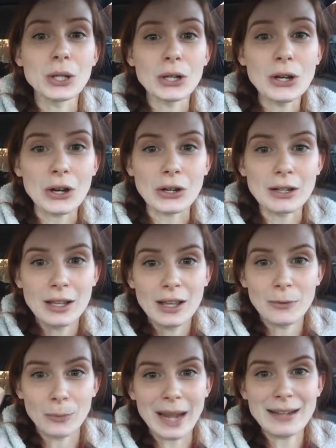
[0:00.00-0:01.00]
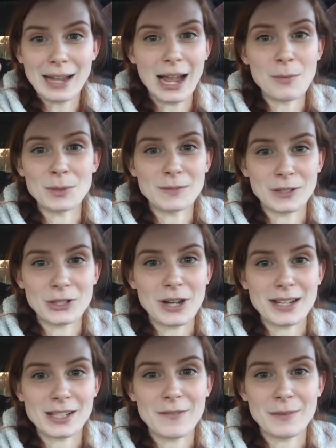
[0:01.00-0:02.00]
learn, right? I almost flicked you
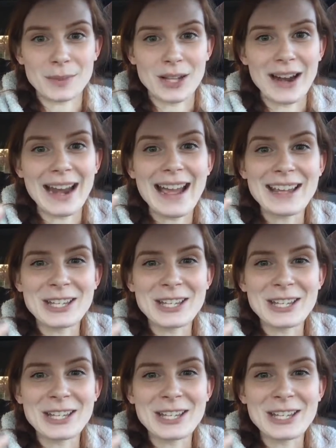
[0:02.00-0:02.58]
guys off, I'm sorry.